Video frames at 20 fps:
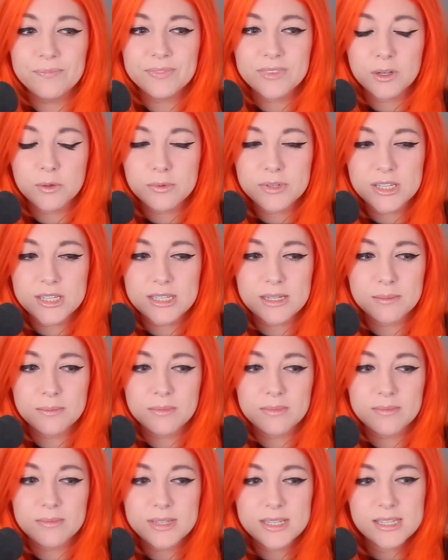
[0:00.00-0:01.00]
There was
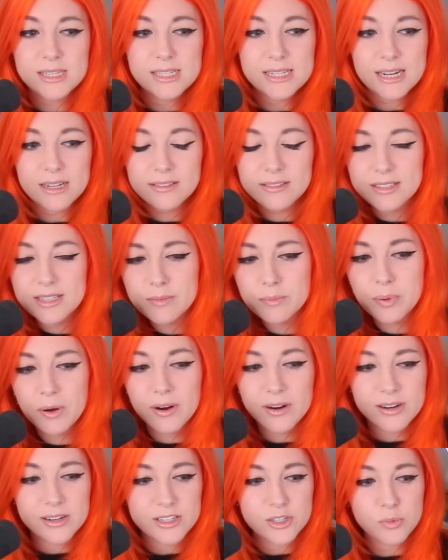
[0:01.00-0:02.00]
some stealthy
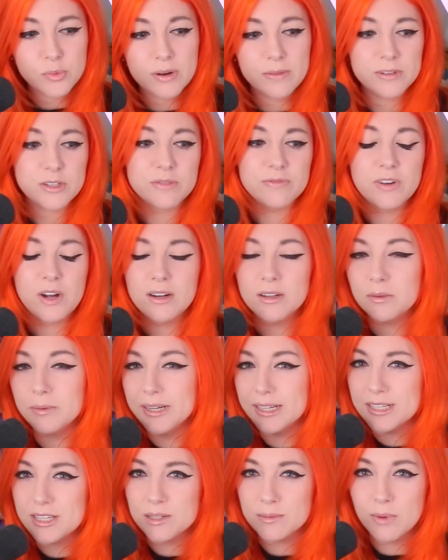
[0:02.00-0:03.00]
parts where I was
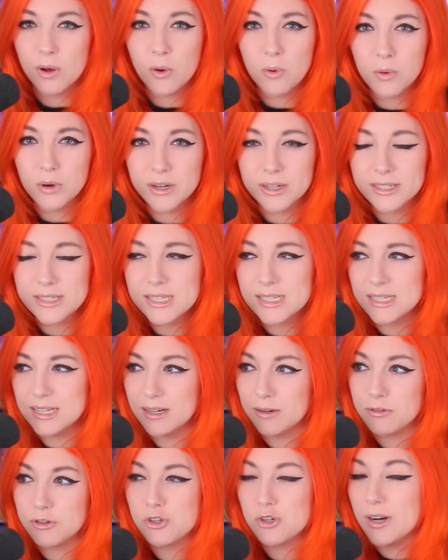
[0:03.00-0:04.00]
following some orcs and
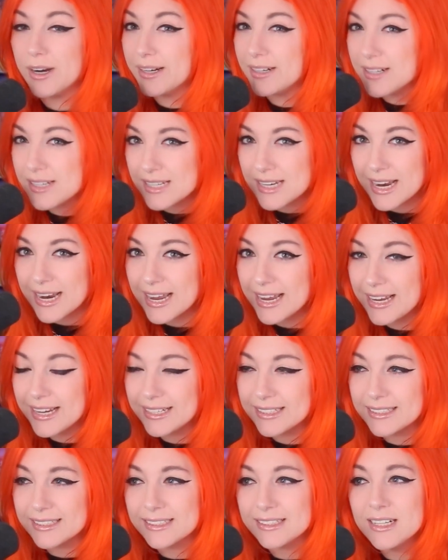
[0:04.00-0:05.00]
I was trying to stay
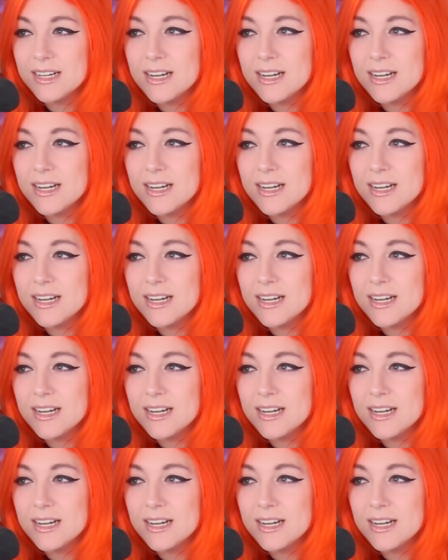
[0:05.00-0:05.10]
hidden.